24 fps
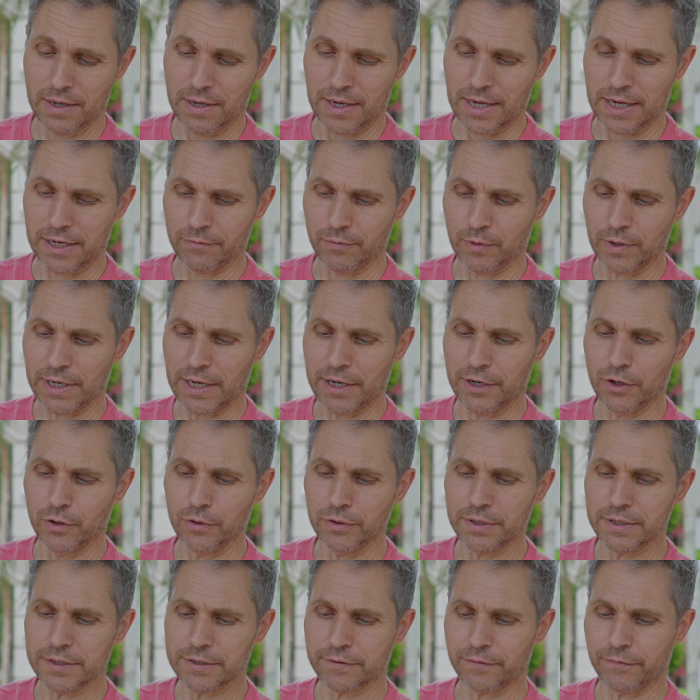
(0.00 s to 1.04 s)
And what I
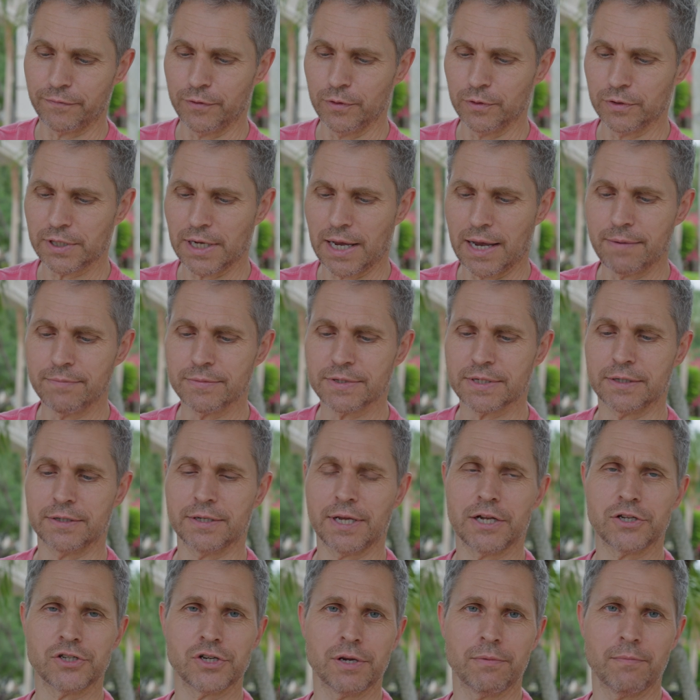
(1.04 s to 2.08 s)
noticed a few times
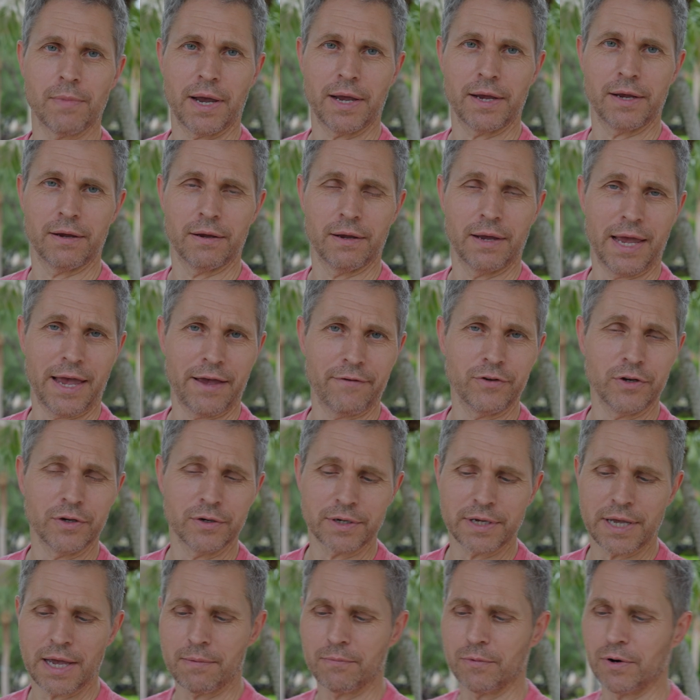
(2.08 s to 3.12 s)
attaching my heavier
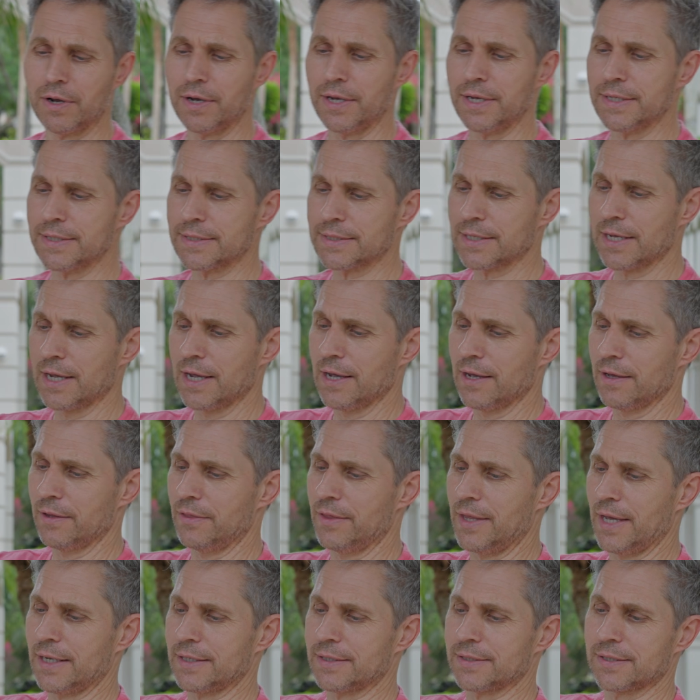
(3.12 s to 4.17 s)
camera is
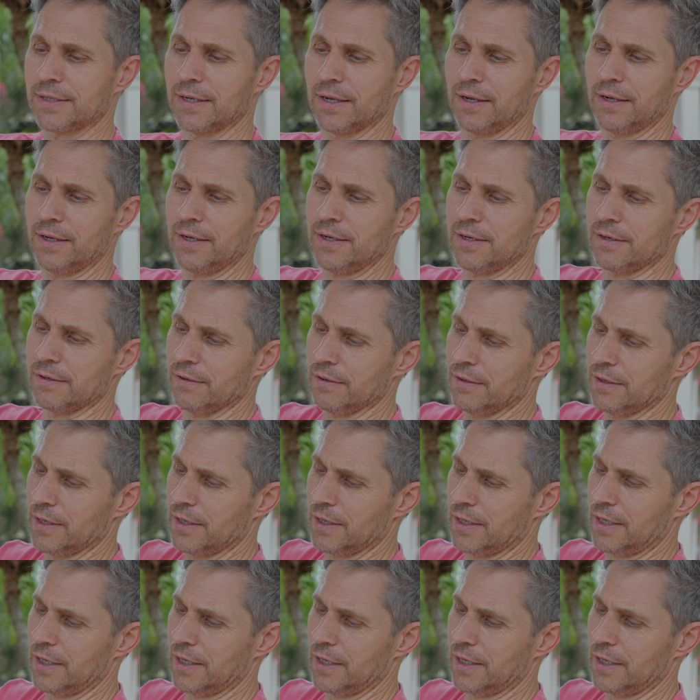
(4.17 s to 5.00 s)
that here,